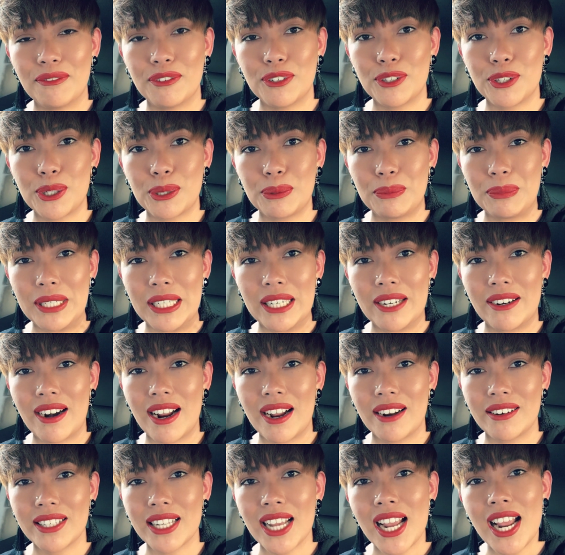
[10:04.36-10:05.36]
level to be
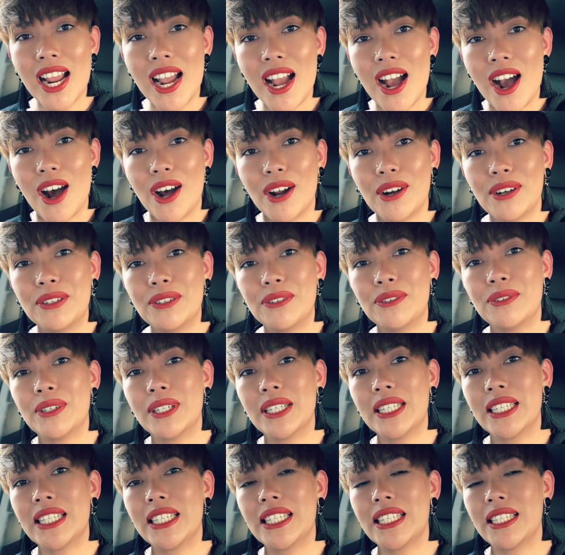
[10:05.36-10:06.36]
around
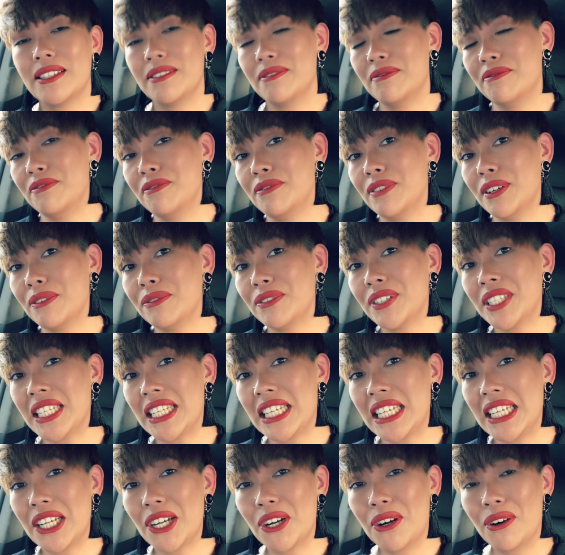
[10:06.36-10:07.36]

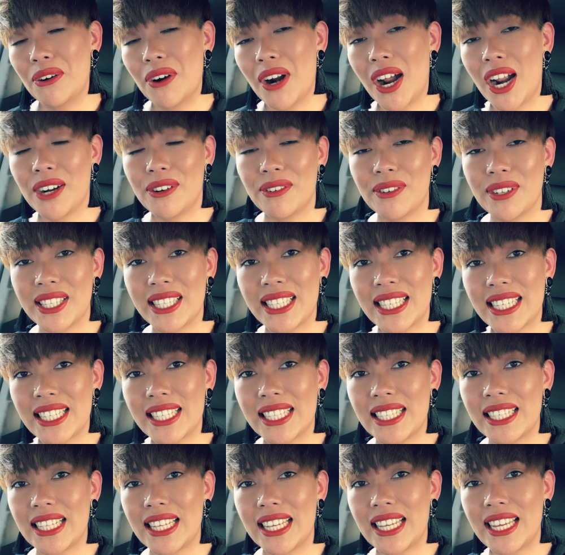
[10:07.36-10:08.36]
150 or
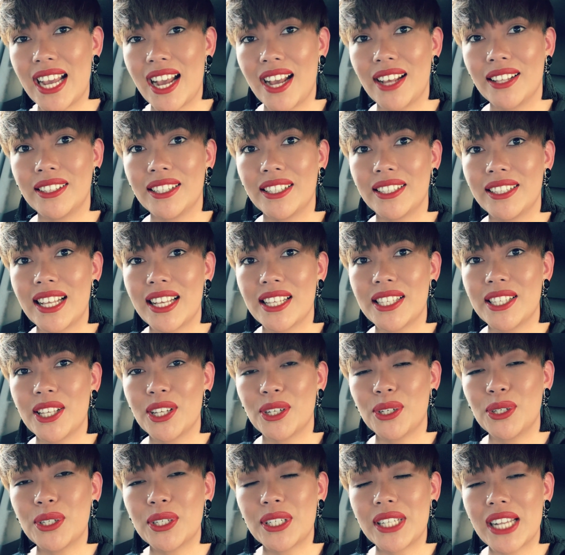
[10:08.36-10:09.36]
160. I think that's
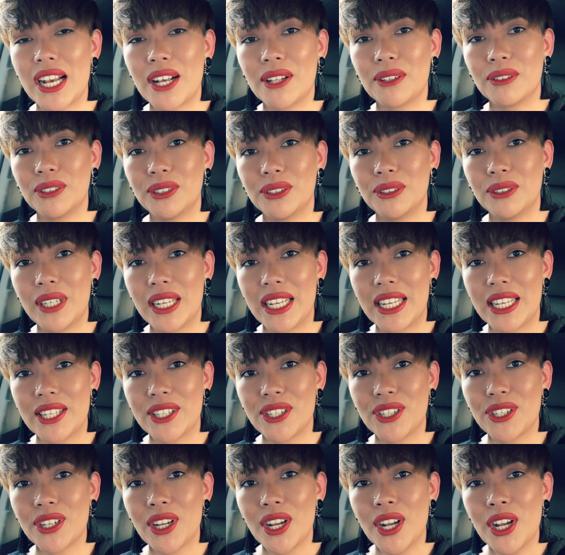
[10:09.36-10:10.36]
a good healthy
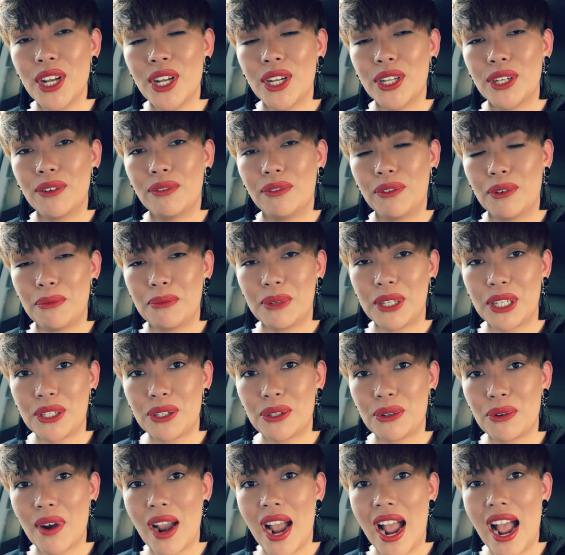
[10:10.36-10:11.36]
range for
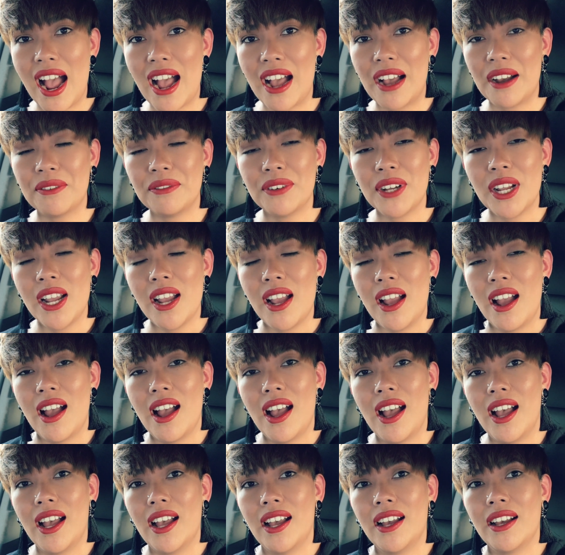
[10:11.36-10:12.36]
me to have.
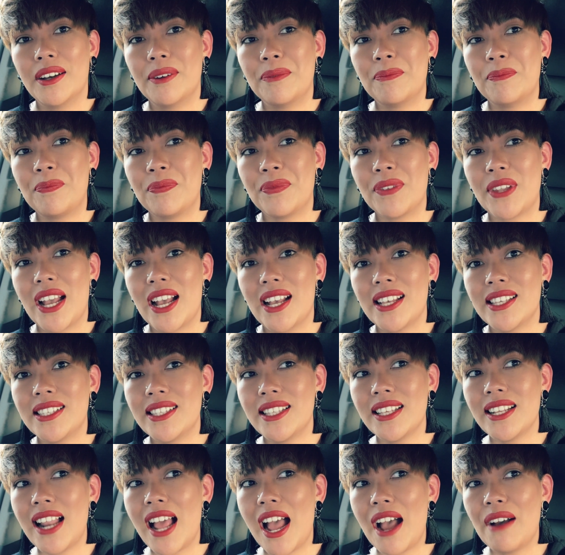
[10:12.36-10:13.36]
I
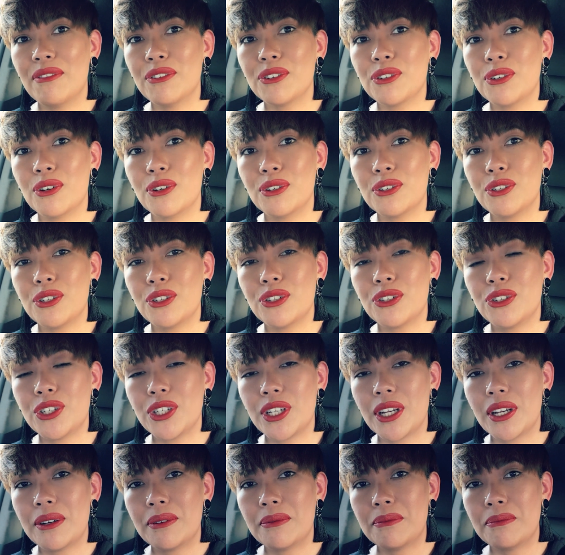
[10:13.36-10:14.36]
still haven't gone to
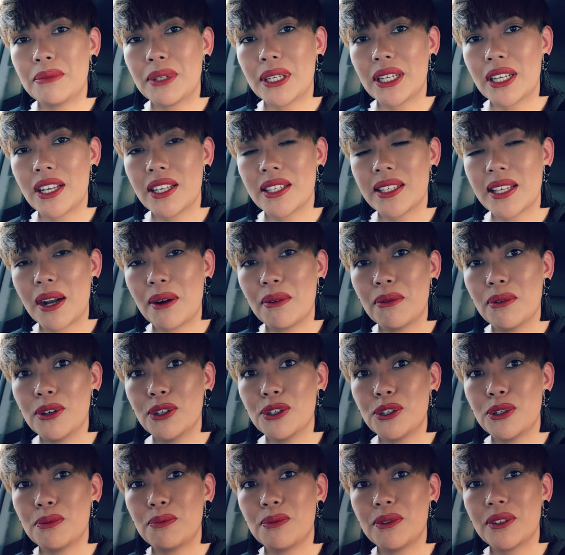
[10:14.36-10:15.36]
gym because I
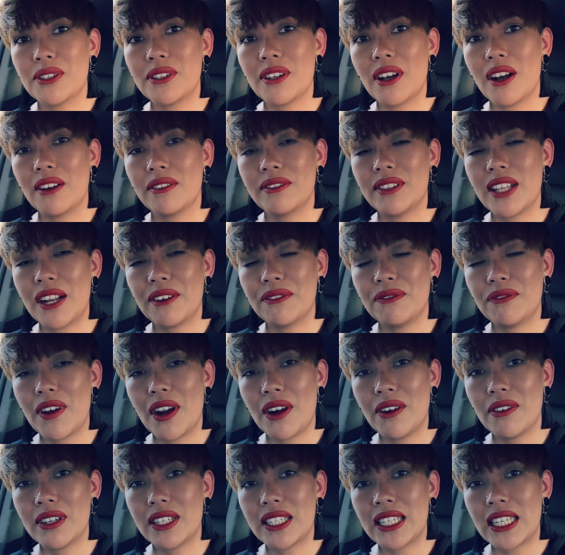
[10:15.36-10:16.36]
want to preserve that
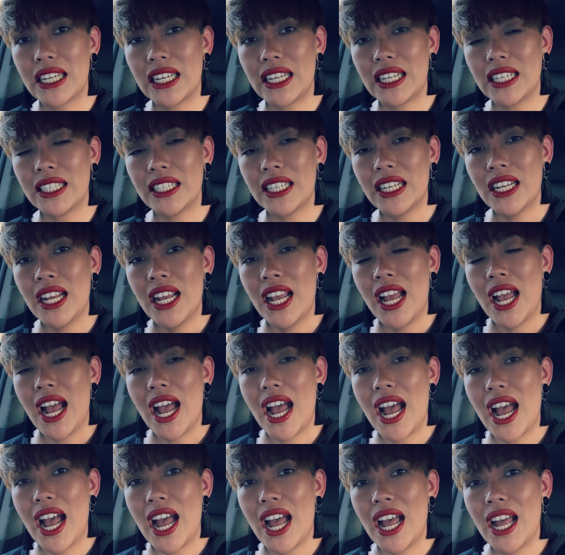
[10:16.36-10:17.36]
ferritin,
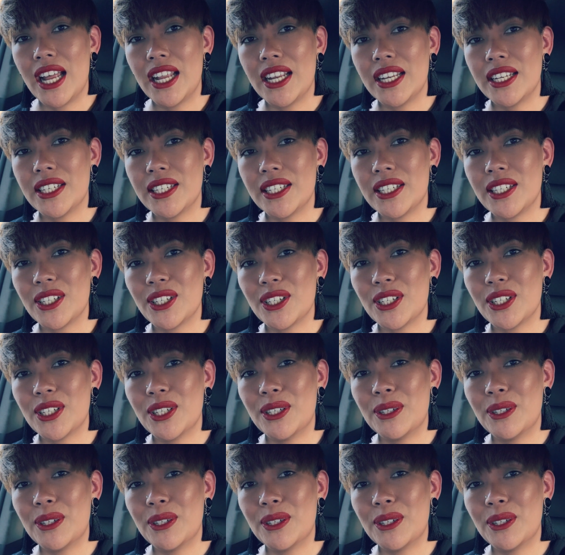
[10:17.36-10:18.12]
and